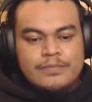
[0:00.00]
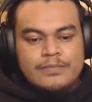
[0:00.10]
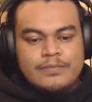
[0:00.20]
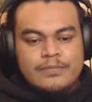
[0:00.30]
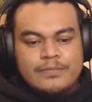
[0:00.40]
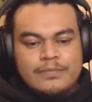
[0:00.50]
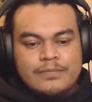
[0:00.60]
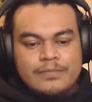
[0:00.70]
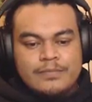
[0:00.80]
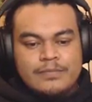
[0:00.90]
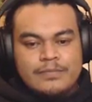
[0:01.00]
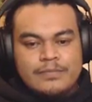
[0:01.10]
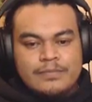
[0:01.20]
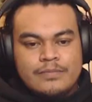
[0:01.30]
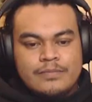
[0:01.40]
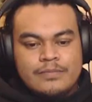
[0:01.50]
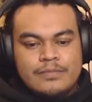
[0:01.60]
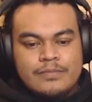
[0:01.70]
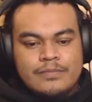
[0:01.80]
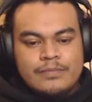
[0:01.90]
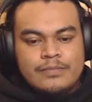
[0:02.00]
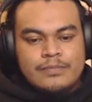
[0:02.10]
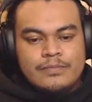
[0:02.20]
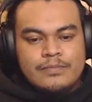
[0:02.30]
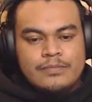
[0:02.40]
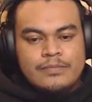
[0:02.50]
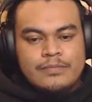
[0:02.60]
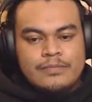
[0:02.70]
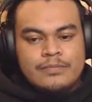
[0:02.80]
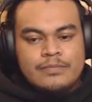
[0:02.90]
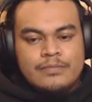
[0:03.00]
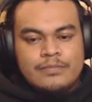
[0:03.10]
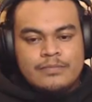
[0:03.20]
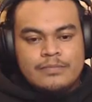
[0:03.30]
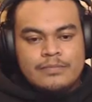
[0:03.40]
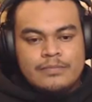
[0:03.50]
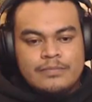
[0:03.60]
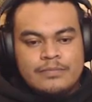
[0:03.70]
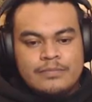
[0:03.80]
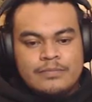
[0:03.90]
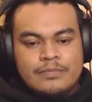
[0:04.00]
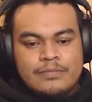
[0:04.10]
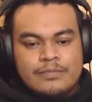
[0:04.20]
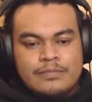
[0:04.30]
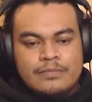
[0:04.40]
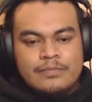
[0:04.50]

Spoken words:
This person isn't speaking.